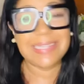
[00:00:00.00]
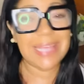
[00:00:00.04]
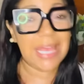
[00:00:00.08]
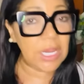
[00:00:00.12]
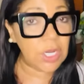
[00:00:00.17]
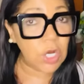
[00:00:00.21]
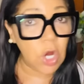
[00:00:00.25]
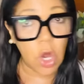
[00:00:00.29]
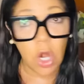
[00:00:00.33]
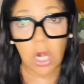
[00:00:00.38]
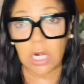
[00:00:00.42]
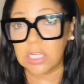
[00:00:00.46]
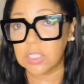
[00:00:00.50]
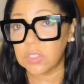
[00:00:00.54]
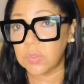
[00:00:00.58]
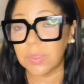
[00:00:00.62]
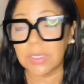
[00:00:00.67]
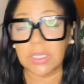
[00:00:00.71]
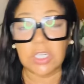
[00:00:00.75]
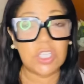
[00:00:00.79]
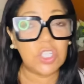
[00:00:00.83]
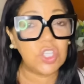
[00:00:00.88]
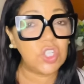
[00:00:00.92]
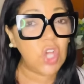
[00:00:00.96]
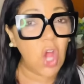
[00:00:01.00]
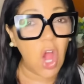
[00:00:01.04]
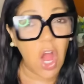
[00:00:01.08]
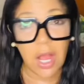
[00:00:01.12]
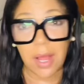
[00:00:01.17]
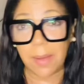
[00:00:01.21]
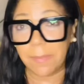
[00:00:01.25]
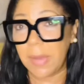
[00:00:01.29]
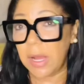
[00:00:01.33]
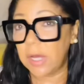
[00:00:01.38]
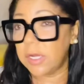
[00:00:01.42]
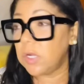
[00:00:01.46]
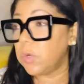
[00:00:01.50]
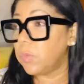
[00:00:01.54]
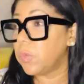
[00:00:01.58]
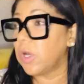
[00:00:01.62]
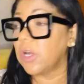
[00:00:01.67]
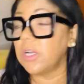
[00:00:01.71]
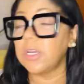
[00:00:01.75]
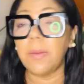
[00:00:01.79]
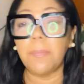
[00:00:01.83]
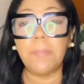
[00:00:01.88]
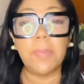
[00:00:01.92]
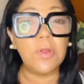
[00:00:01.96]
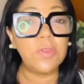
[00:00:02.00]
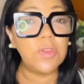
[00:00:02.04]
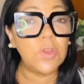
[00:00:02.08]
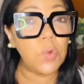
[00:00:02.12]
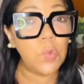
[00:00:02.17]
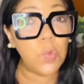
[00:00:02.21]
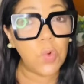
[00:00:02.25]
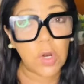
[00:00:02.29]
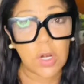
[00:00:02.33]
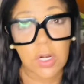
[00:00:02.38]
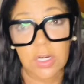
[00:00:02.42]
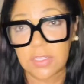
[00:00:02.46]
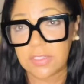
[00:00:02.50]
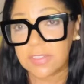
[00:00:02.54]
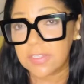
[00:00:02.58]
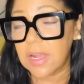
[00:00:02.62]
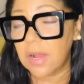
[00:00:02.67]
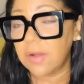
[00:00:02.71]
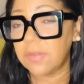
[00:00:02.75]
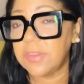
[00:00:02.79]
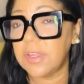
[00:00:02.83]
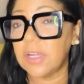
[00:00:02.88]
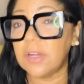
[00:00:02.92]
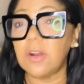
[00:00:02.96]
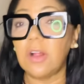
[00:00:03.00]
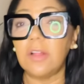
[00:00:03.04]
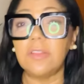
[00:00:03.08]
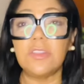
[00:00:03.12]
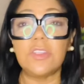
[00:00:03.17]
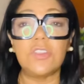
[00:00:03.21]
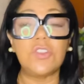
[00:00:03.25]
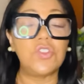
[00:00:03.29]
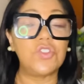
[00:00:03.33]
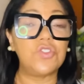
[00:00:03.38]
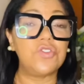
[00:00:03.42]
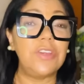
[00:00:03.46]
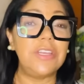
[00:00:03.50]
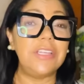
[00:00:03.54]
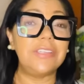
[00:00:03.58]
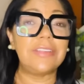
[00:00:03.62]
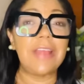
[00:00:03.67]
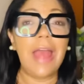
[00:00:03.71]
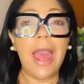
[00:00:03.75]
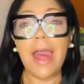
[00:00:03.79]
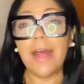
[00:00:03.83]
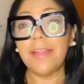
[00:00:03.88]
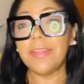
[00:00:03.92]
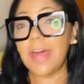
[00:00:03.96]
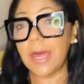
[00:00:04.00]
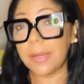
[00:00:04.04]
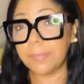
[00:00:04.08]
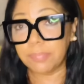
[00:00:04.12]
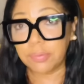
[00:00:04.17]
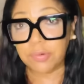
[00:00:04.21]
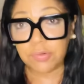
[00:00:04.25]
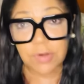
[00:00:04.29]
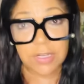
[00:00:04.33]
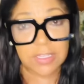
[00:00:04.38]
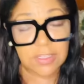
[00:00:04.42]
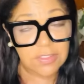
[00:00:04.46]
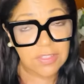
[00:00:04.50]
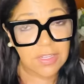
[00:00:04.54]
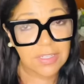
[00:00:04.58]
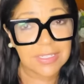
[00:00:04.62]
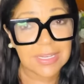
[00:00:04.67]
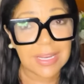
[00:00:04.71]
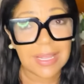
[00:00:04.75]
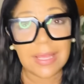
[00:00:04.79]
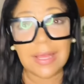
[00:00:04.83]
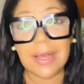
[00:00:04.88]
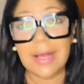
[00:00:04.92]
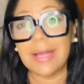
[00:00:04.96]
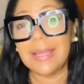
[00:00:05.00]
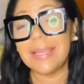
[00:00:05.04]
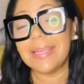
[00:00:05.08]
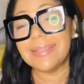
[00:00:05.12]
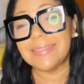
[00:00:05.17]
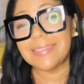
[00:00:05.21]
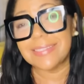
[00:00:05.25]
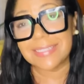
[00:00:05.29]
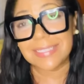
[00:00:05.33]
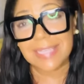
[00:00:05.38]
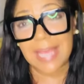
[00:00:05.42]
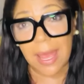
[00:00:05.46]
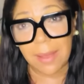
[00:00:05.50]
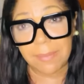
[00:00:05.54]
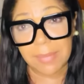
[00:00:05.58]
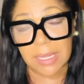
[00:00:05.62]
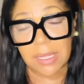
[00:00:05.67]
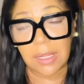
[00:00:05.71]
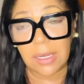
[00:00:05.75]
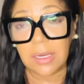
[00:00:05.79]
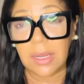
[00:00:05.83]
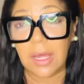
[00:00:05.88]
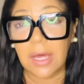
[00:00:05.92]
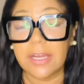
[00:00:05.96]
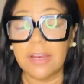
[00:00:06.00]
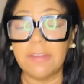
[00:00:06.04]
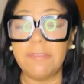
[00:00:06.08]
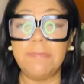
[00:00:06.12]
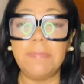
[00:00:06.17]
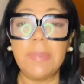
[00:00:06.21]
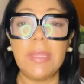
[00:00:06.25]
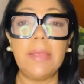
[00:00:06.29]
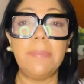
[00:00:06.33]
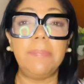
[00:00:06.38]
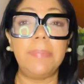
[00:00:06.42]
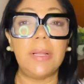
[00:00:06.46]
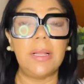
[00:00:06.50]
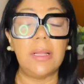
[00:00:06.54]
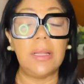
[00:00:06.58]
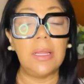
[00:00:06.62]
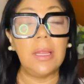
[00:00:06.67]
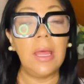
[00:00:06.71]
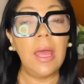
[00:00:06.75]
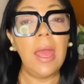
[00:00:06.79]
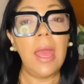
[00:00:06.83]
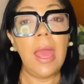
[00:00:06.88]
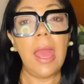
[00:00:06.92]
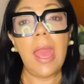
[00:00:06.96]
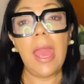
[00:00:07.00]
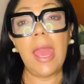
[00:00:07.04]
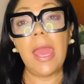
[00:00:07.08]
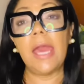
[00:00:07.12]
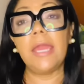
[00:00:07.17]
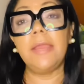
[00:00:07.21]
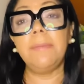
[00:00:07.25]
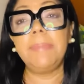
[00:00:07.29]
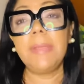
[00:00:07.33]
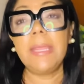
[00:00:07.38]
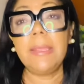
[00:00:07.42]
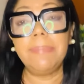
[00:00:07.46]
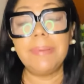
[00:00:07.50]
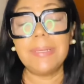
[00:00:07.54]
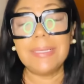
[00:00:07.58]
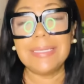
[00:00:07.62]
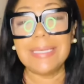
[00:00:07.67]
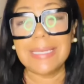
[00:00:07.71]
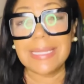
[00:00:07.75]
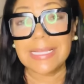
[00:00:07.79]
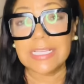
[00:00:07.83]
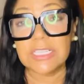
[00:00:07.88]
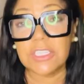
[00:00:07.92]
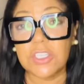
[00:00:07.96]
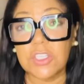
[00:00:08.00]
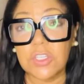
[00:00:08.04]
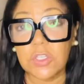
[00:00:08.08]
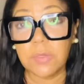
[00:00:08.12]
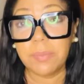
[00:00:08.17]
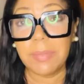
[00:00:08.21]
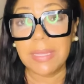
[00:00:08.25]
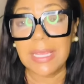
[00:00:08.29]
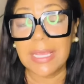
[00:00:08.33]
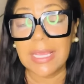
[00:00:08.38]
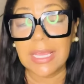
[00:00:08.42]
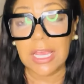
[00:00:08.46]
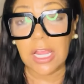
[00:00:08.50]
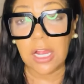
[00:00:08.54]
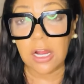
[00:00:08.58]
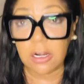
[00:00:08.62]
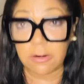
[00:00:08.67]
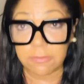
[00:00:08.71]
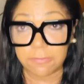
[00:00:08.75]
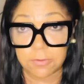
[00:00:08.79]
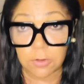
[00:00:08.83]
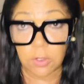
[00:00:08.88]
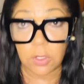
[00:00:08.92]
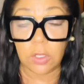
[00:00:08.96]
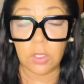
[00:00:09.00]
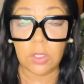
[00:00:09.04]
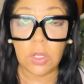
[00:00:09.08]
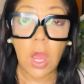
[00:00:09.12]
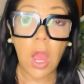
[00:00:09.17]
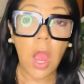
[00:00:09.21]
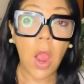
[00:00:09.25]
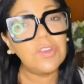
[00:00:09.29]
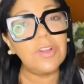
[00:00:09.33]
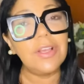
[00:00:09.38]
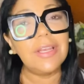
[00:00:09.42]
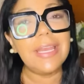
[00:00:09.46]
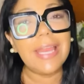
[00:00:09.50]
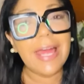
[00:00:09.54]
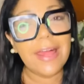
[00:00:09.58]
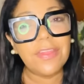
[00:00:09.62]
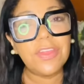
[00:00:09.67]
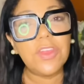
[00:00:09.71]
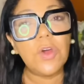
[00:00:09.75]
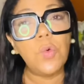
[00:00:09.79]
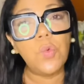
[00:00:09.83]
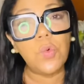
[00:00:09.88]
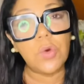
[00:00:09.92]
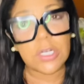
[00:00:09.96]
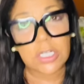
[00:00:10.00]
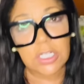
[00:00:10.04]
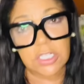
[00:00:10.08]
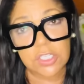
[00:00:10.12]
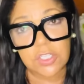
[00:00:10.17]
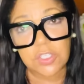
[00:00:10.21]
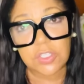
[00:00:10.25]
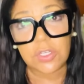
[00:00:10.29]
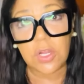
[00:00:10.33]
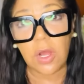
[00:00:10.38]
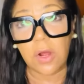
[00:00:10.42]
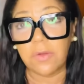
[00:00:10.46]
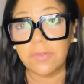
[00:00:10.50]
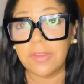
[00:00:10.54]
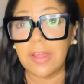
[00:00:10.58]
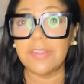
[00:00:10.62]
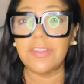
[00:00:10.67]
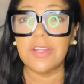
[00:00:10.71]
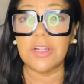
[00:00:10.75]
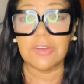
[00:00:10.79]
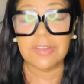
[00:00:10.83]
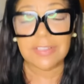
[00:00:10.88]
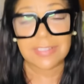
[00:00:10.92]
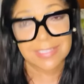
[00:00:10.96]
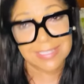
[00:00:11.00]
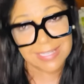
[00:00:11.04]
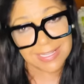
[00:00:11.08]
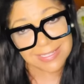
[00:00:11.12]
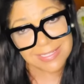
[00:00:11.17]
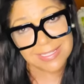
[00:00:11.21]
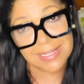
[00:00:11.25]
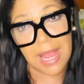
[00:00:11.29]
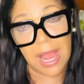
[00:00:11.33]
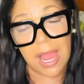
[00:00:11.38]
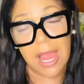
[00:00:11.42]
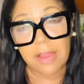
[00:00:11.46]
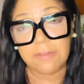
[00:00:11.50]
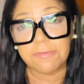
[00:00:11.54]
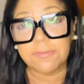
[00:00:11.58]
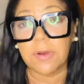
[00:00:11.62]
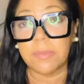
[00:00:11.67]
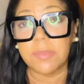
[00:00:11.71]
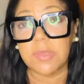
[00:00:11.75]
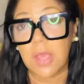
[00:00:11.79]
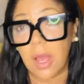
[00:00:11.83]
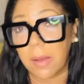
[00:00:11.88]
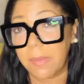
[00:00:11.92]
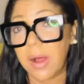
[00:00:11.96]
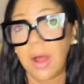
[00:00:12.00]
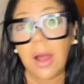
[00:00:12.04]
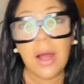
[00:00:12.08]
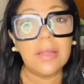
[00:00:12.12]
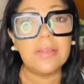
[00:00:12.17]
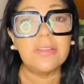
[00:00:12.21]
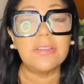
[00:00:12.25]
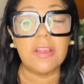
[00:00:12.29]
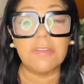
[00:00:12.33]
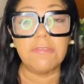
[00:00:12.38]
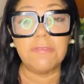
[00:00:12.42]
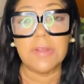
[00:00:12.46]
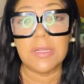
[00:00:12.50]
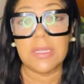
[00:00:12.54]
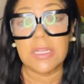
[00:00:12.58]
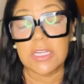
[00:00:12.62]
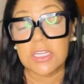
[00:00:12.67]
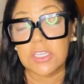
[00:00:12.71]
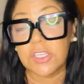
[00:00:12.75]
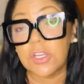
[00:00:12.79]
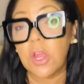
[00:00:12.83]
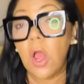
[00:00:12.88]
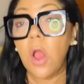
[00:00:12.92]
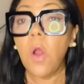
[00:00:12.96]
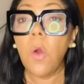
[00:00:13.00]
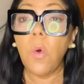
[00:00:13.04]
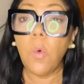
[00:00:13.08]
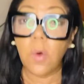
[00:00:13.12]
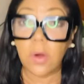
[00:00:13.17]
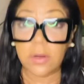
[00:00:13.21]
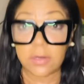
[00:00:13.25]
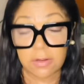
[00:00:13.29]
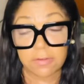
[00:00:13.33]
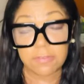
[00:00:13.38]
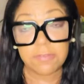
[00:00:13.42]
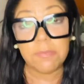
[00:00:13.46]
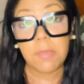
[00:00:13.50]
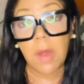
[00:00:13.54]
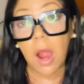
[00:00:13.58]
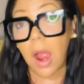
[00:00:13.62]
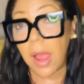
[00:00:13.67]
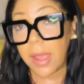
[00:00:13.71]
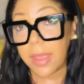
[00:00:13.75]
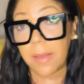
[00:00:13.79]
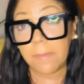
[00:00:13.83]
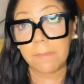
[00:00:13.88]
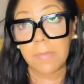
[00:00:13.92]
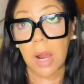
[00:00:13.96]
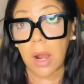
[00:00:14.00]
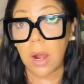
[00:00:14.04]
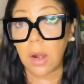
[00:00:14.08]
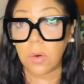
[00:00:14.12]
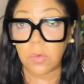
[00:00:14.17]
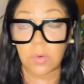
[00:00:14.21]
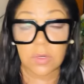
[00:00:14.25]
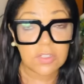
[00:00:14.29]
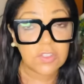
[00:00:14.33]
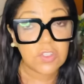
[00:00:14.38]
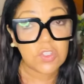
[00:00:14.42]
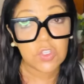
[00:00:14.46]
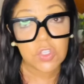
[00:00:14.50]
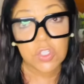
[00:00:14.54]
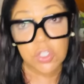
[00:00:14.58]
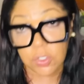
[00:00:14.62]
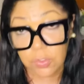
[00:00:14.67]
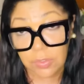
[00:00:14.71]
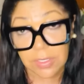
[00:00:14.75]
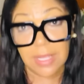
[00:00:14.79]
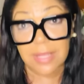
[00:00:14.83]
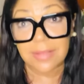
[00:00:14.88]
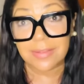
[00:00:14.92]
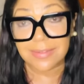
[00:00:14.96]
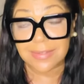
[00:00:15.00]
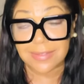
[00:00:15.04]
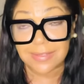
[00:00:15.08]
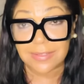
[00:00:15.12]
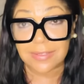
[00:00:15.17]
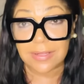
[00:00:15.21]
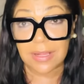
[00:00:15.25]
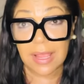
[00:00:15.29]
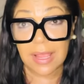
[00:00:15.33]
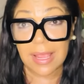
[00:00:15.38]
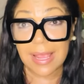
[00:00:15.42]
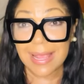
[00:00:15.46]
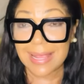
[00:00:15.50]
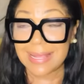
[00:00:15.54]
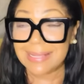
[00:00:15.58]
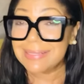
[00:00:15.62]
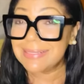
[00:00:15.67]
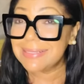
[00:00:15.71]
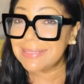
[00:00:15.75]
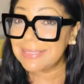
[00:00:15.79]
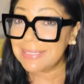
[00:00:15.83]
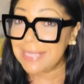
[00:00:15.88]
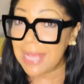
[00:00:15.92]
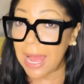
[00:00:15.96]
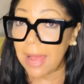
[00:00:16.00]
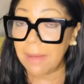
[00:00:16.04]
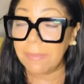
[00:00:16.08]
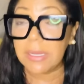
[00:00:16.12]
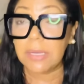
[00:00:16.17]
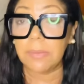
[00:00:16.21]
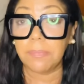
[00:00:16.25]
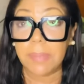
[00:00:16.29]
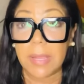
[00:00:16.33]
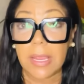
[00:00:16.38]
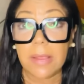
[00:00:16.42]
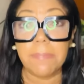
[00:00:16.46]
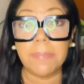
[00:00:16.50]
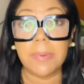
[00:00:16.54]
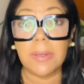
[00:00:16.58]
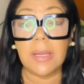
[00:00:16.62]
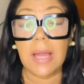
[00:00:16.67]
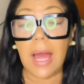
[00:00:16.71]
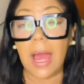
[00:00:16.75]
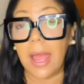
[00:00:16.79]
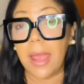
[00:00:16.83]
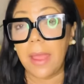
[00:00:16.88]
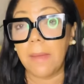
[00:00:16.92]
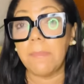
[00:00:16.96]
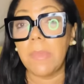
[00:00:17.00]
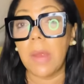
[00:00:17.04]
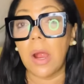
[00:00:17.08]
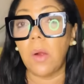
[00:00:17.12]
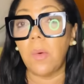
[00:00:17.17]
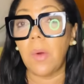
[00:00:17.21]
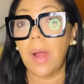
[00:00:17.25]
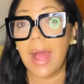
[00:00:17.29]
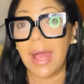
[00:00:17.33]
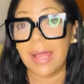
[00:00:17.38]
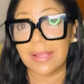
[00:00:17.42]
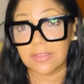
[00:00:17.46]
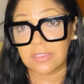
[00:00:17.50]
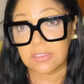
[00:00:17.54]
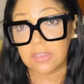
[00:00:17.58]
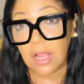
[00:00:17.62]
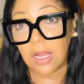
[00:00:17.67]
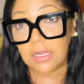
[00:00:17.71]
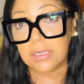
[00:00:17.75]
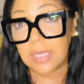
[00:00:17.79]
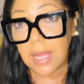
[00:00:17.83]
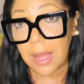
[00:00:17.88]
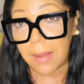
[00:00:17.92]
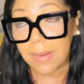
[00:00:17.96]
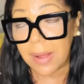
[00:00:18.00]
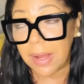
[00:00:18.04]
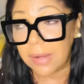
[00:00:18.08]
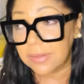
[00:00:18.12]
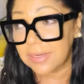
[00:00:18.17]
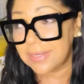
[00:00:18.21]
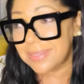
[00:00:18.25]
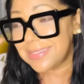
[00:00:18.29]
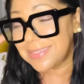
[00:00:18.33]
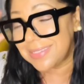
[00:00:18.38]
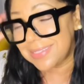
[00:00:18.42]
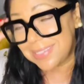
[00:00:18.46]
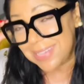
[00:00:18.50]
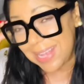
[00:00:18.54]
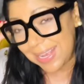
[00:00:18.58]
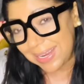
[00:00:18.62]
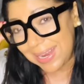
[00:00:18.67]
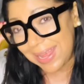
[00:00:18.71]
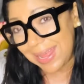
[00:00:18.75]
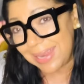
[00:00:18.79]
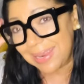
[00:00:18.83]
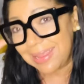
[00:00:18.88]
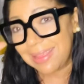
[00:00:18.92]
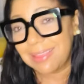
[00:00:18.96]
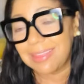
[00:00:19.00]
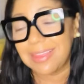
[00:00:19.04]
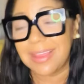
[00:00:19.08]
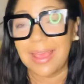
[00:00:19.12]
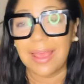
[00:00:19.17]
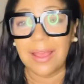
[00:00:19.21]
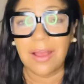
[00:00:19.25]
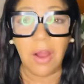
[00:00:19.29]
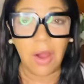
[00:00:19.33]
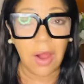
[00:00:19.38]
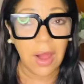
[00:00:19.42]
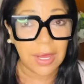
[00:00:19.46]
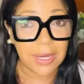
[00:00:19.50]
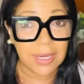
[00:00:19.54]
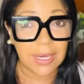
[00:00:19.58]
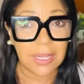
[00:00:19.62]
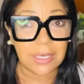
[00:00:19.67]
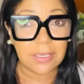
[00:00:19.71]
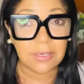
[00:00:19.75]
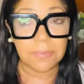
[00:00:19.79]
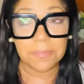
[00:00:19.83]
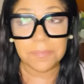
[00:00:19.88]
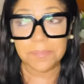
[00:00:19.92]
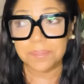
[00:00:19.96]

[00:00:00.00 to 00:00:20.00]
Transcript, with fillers: dead horse. We're going to talk about it. We're going to put the words out there on the streets that Prince Odinga is scamming a lot of people, and people needs to be careful. To let the world know that there is this guy from Nyabonse Village, one of Aya Marwa's students, is scamming people. Ayamawa has not come out and said anything on it.